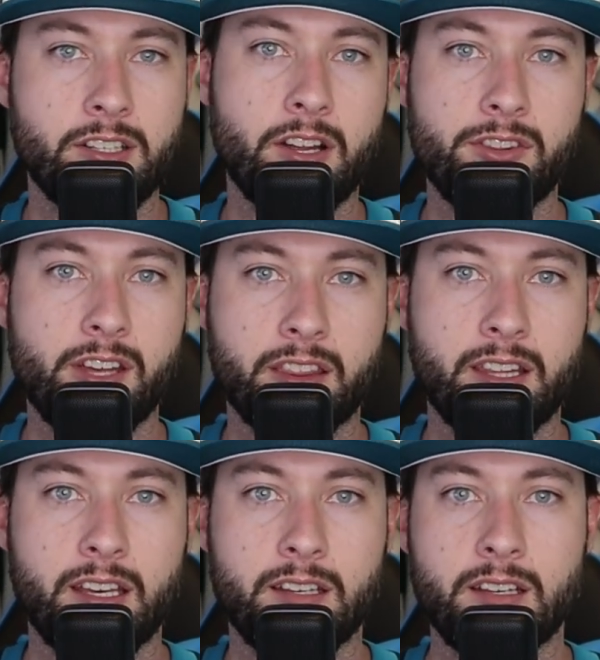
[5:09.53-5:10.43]
you know,
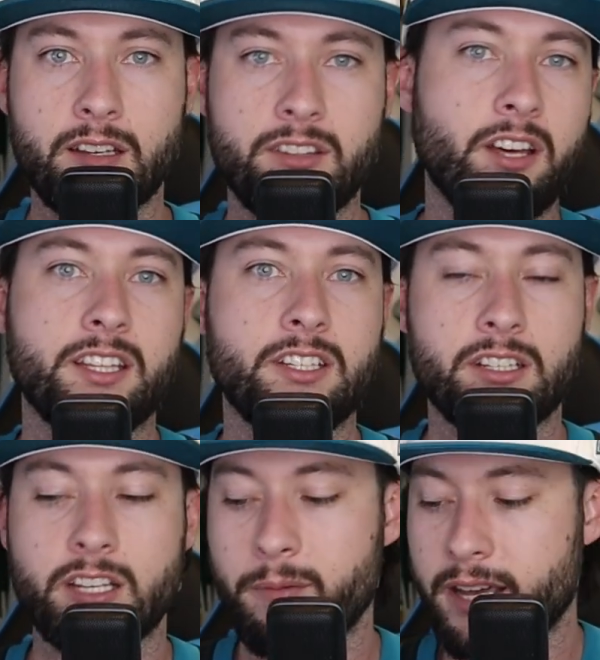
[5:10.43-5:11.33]
nothing, nothing
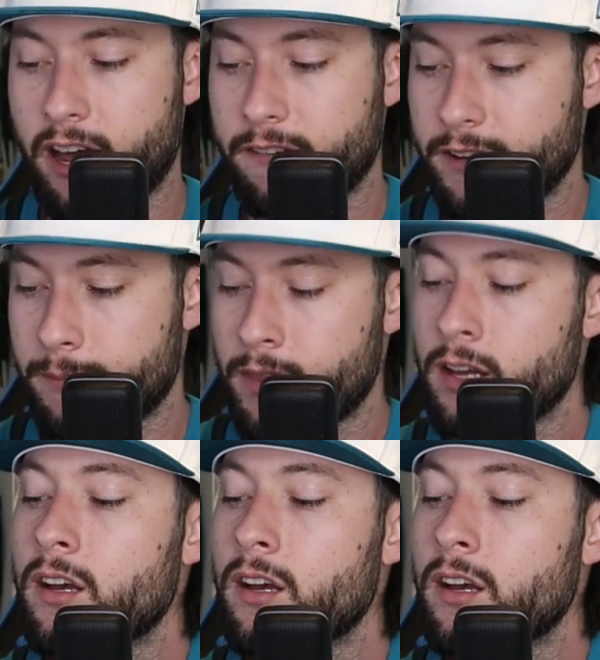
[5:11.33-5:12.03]
good coming out of him.